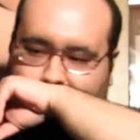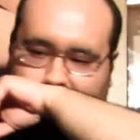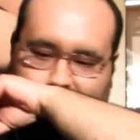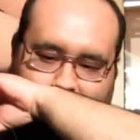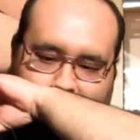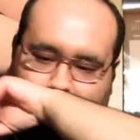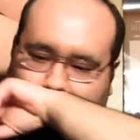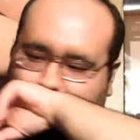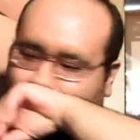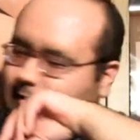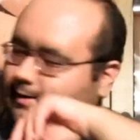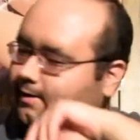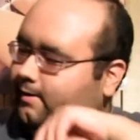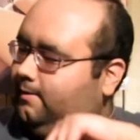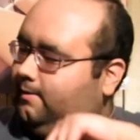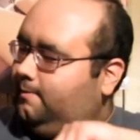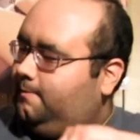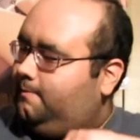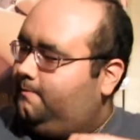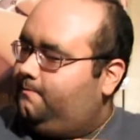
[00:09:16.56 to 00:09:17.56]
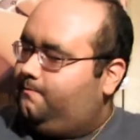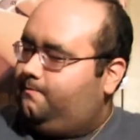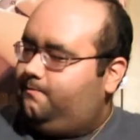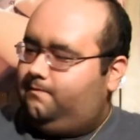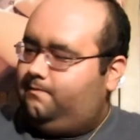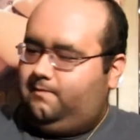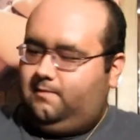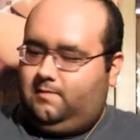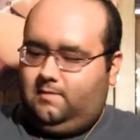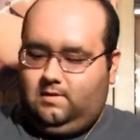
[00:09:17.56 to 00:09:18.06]
And
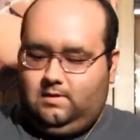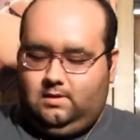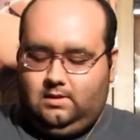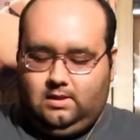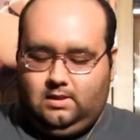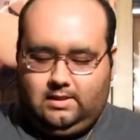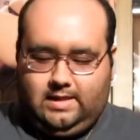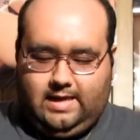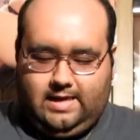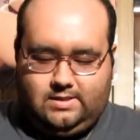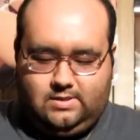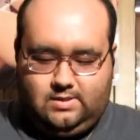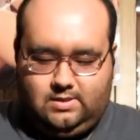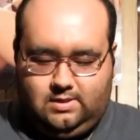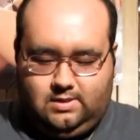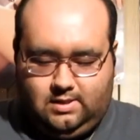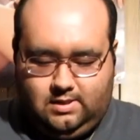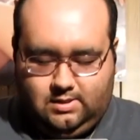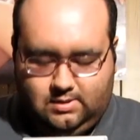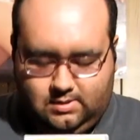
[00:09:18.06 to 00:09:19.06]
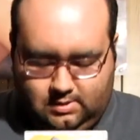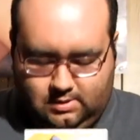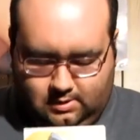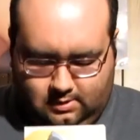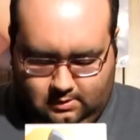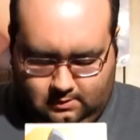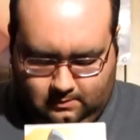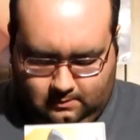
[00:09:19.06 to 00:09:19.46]
the last disc,